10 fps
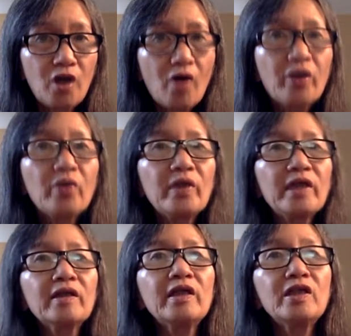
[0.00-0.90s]

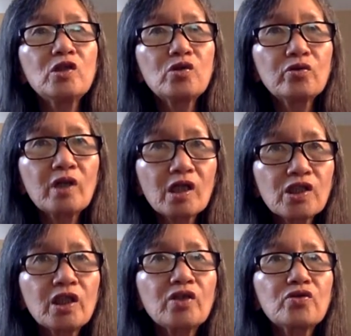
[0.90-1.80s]
healing,
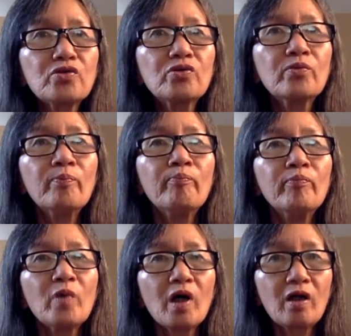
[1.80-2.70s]
introduction to
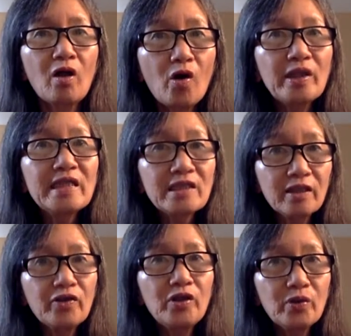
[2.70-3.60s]
long
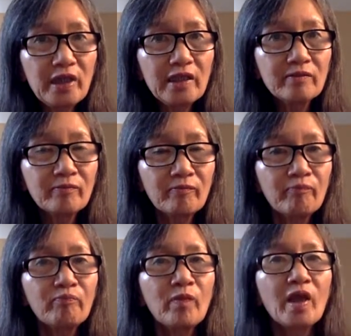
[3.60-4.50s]
distance healing.
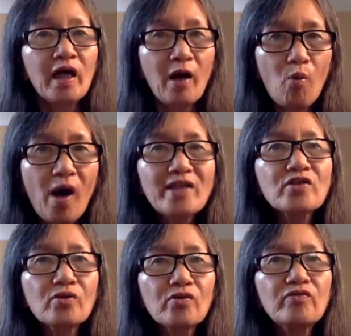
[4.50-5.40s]

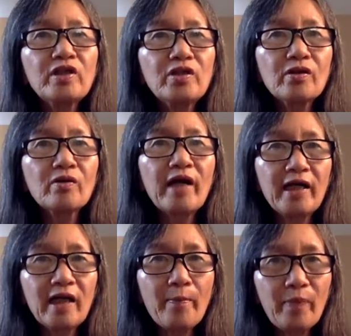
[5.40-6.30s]
Watch the video
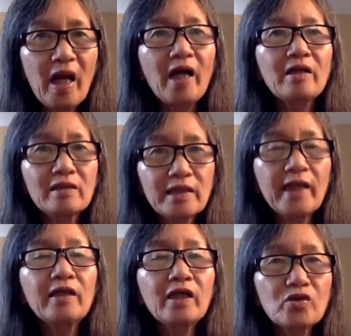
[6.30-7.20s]
and apply the
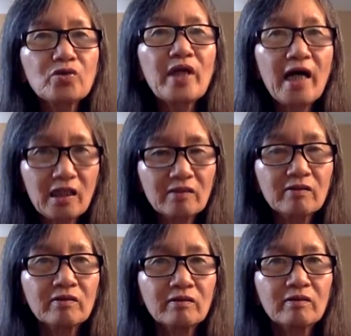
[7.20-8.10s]
technique to that.
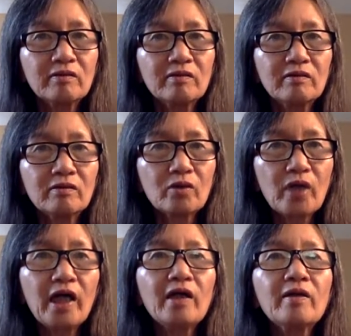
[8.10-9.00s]

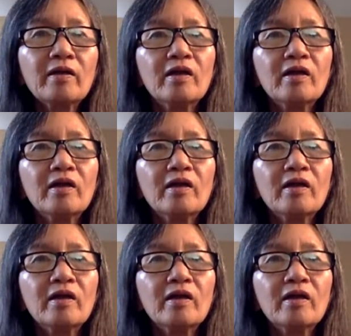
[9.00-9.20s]
Okay.